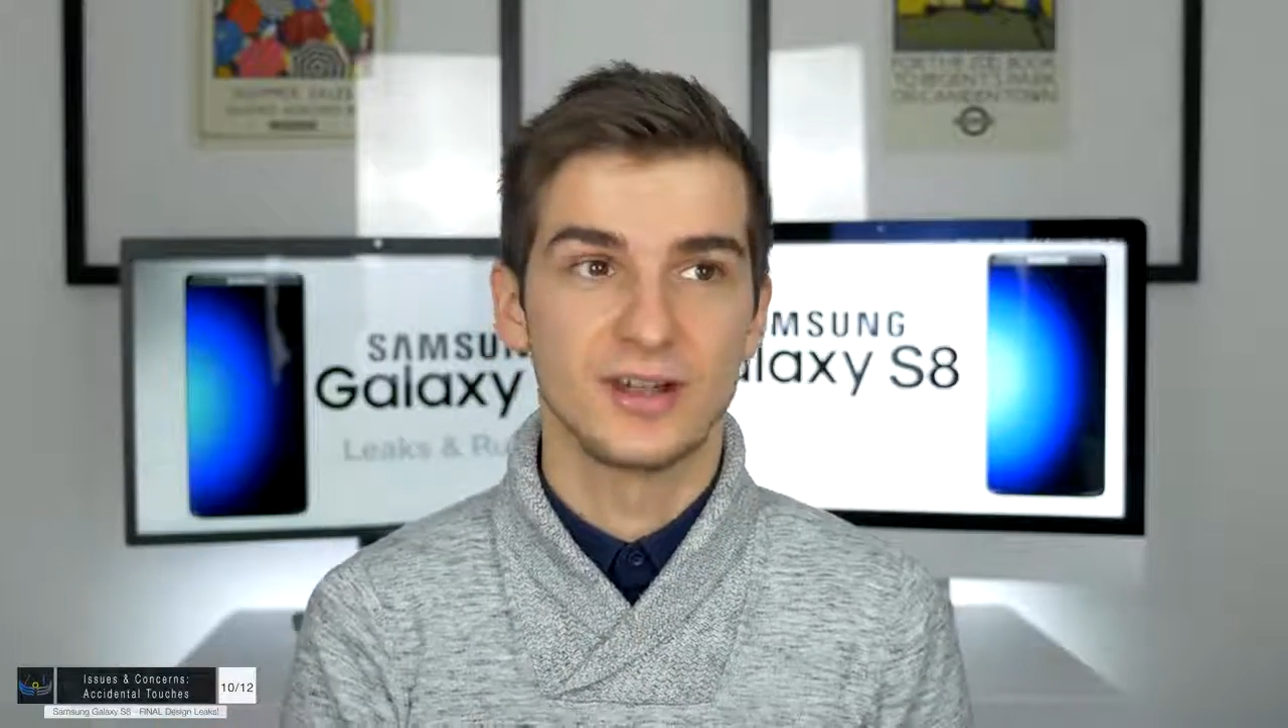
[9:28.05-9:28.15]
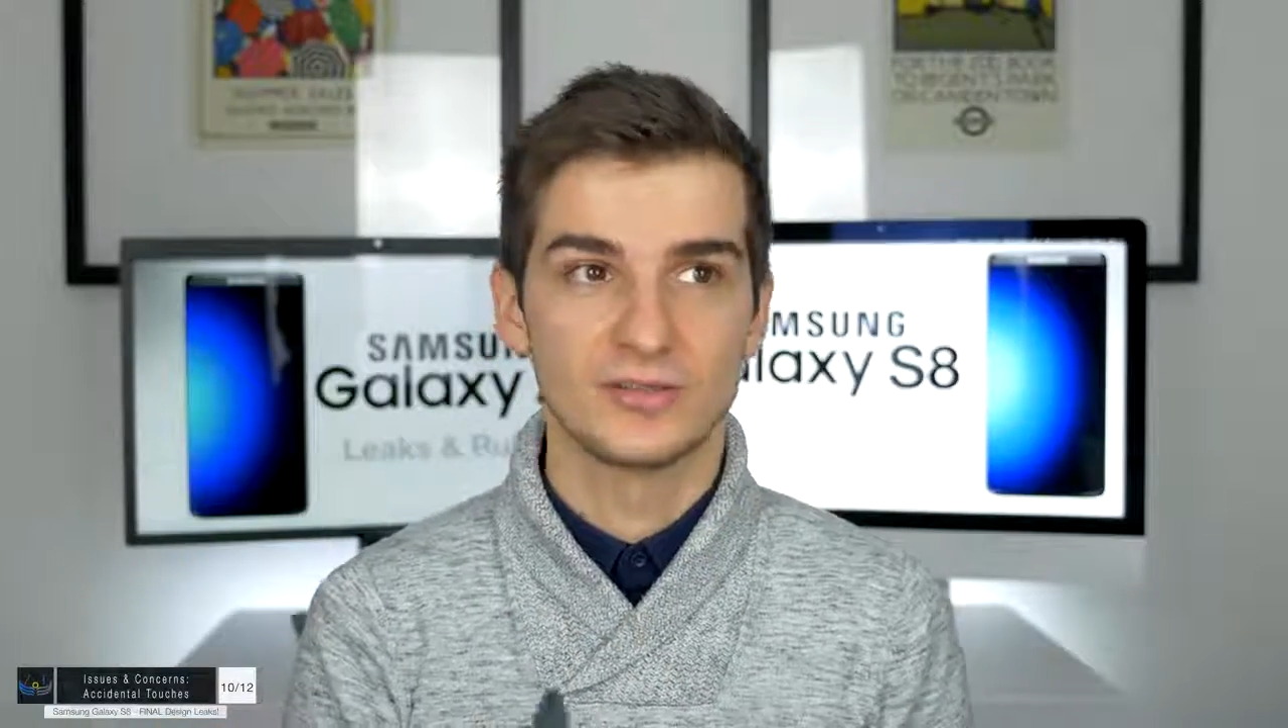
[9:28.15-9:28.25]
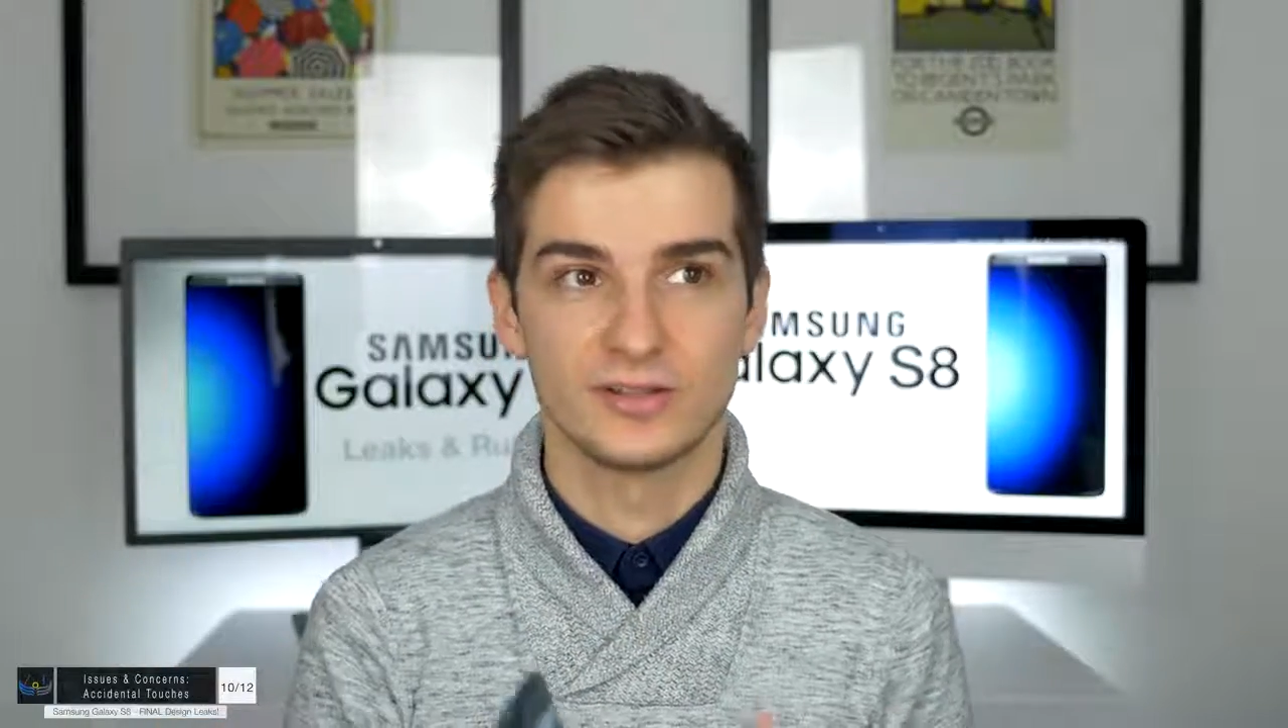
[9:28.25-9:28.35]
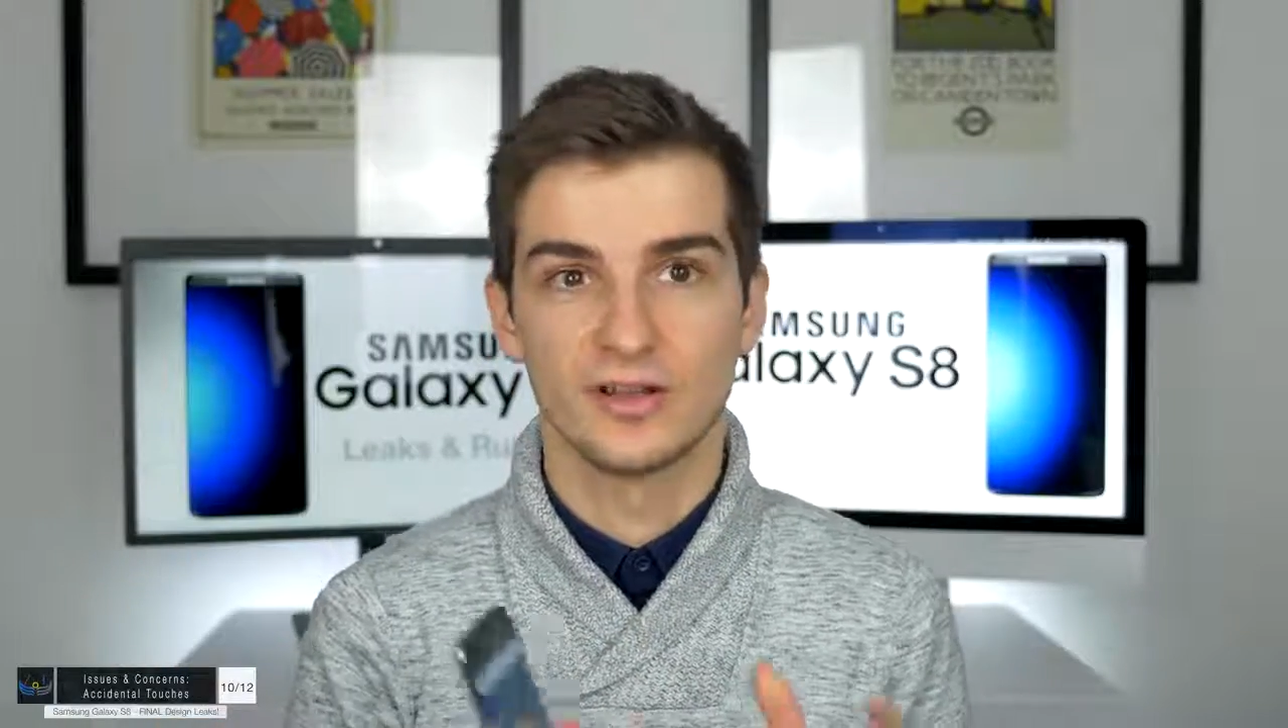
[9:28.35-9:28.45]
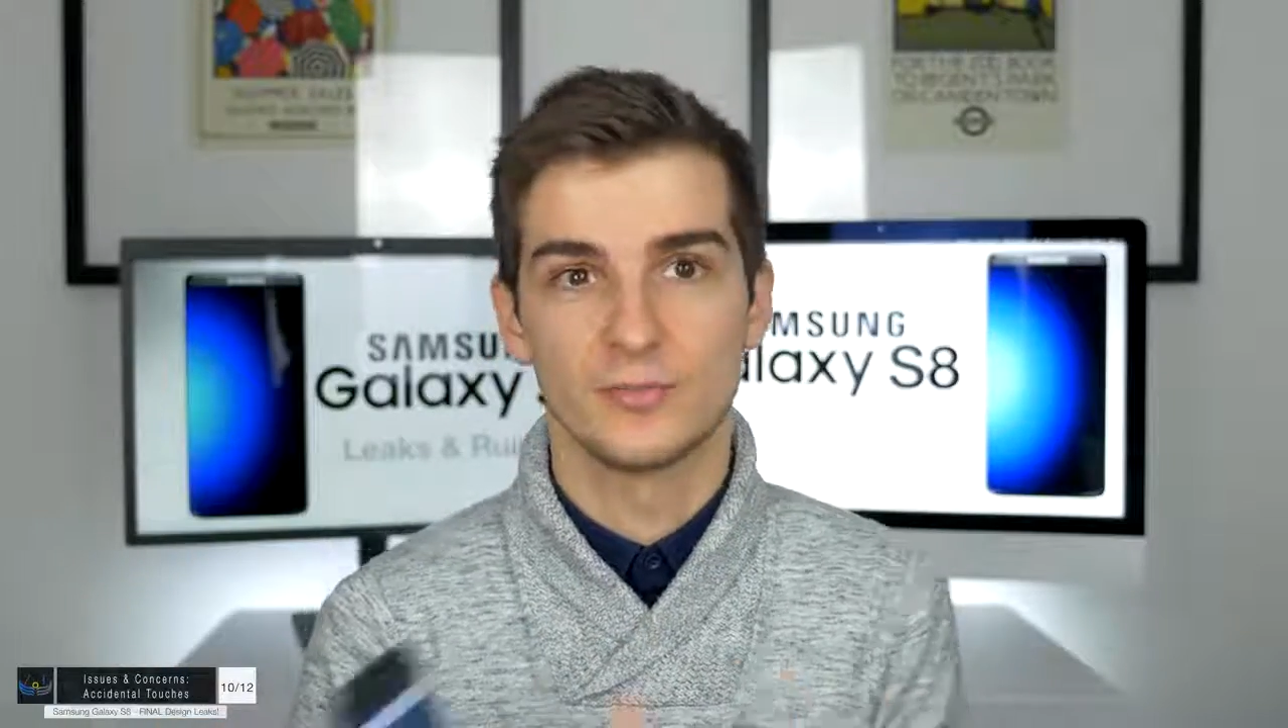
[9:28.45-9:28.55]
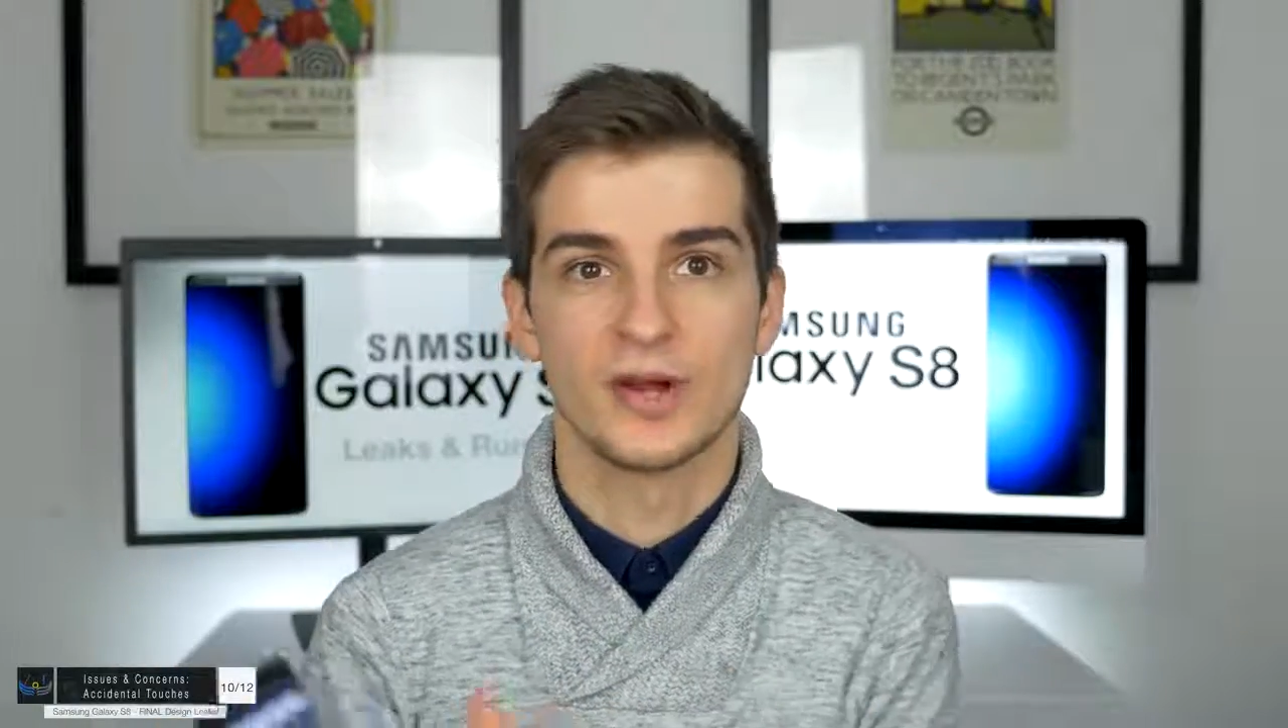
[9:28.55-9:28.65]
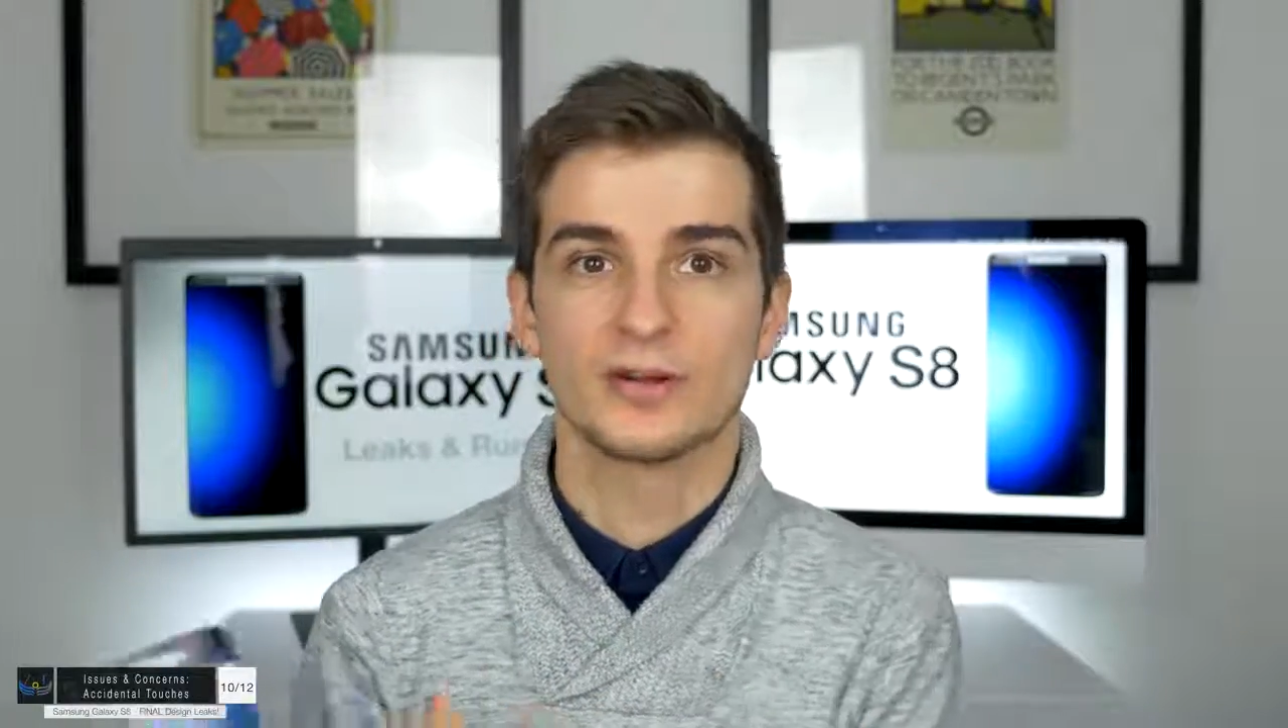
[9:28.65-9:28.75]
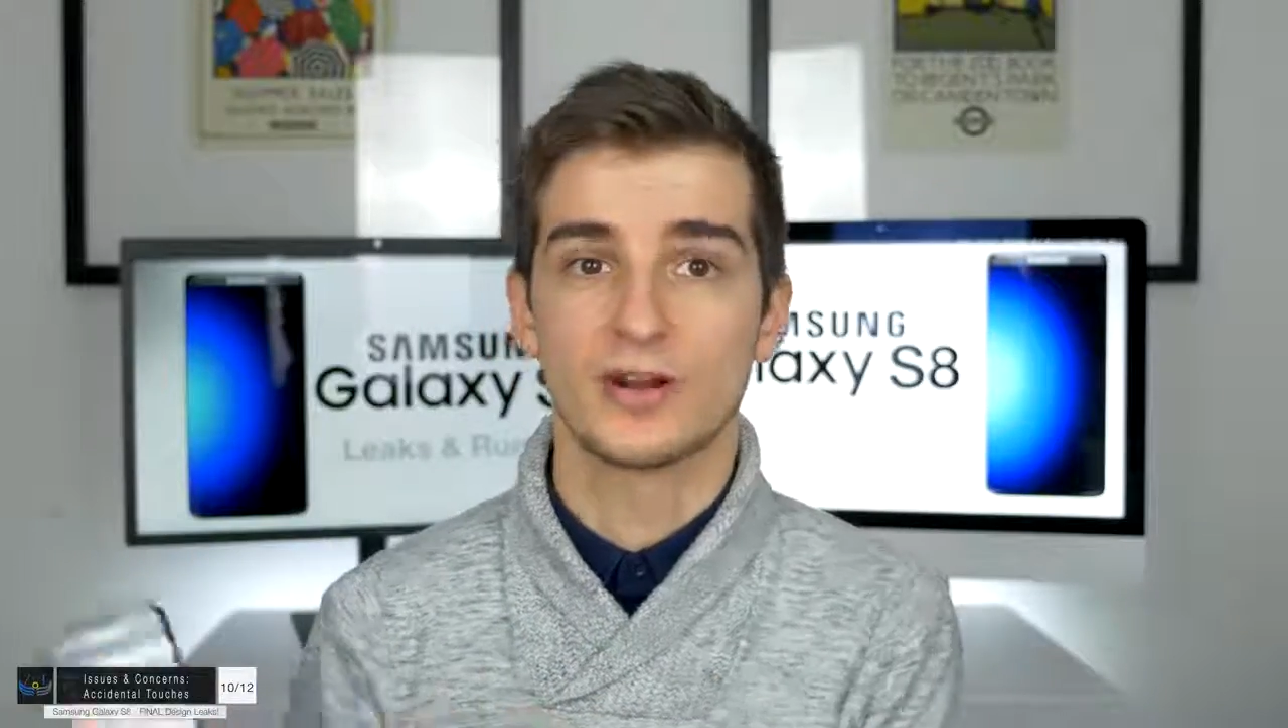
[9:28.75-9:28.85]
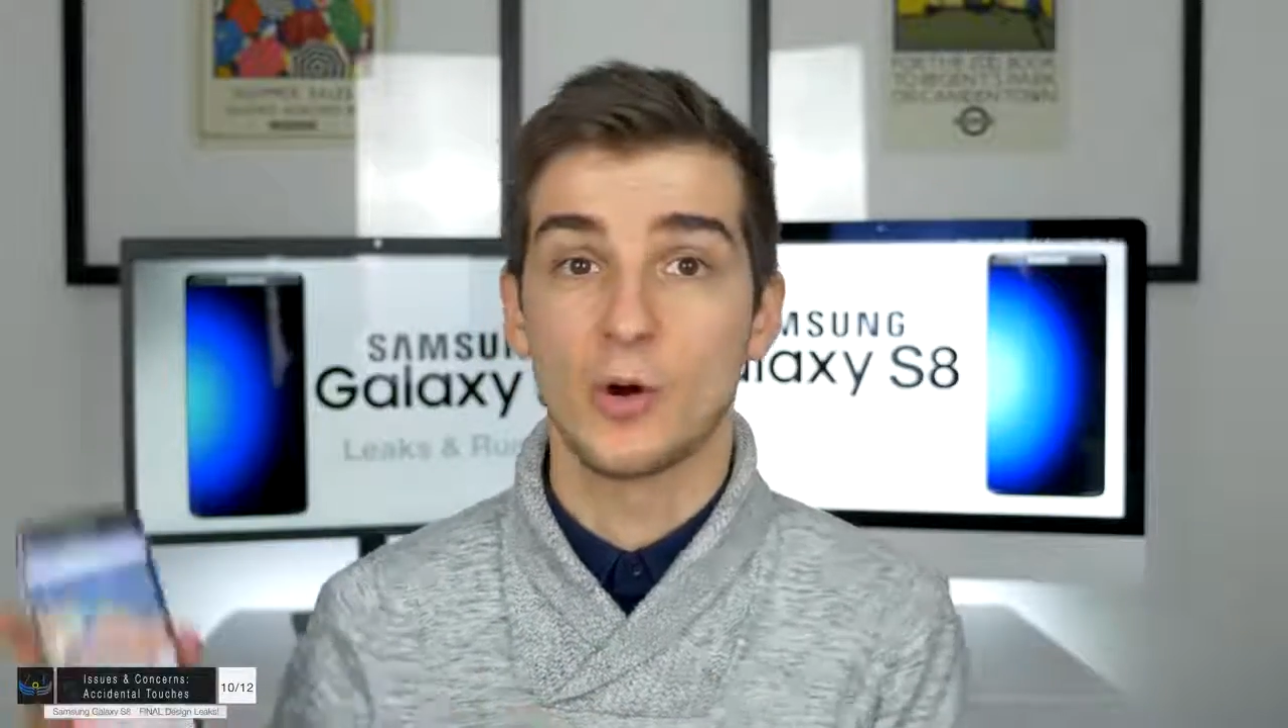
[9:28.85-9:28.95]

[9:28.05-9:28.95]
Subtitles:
a lot better.